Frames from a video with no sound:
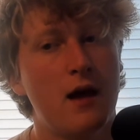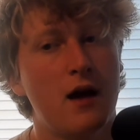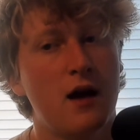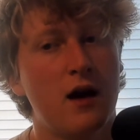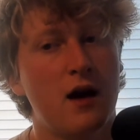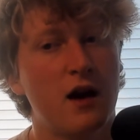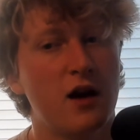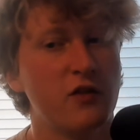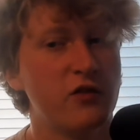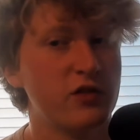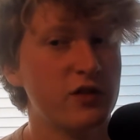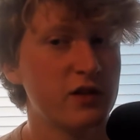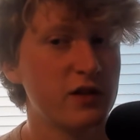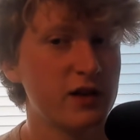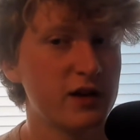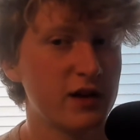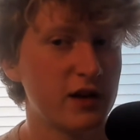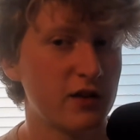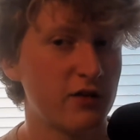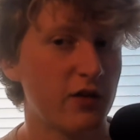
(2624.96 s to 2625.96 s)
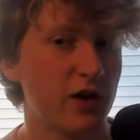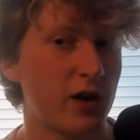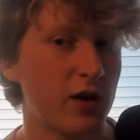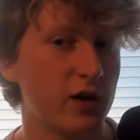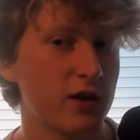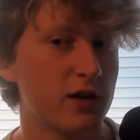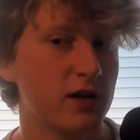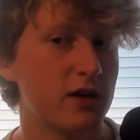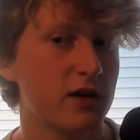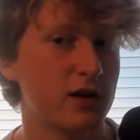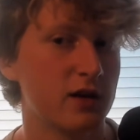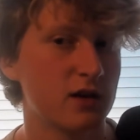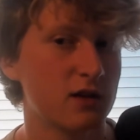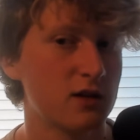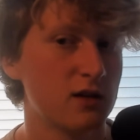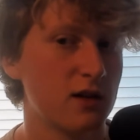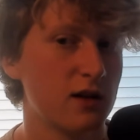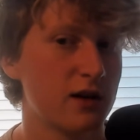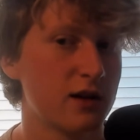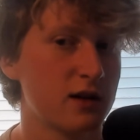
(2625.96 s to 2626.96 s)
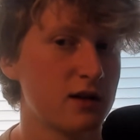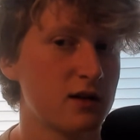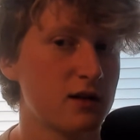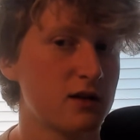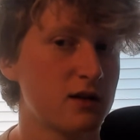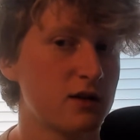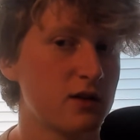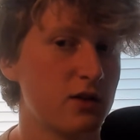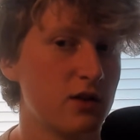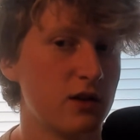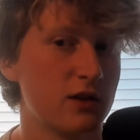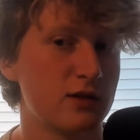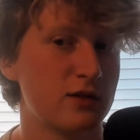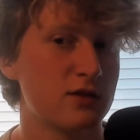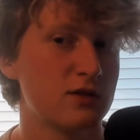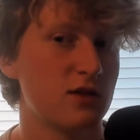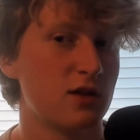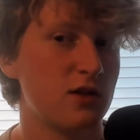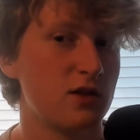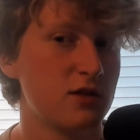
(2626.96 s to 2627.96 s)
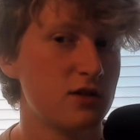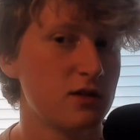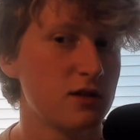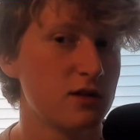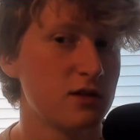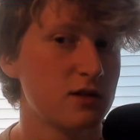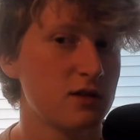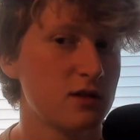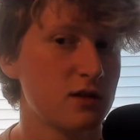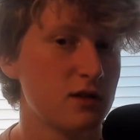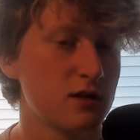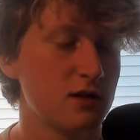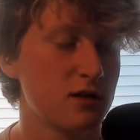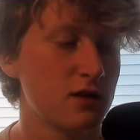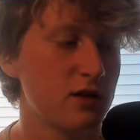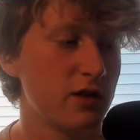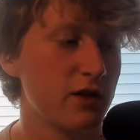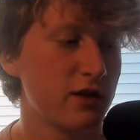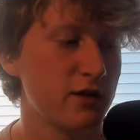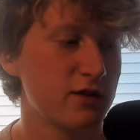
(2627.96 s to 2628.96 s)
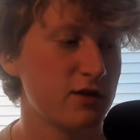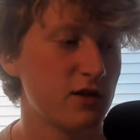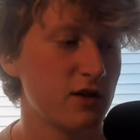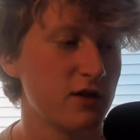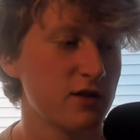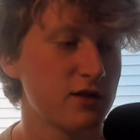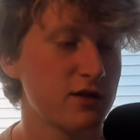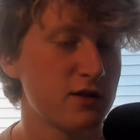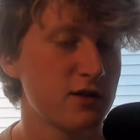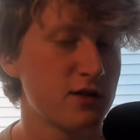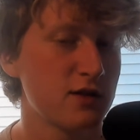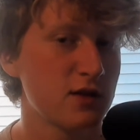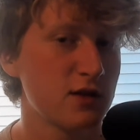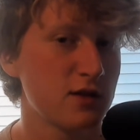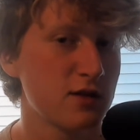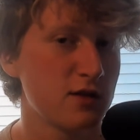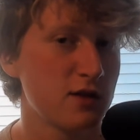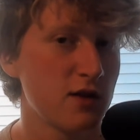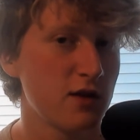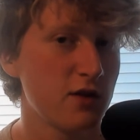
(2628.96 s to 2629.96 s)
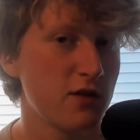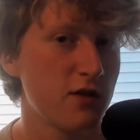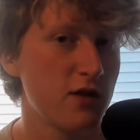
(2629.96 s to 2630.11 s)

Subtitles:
I feel like if I neglect the salts and stuff,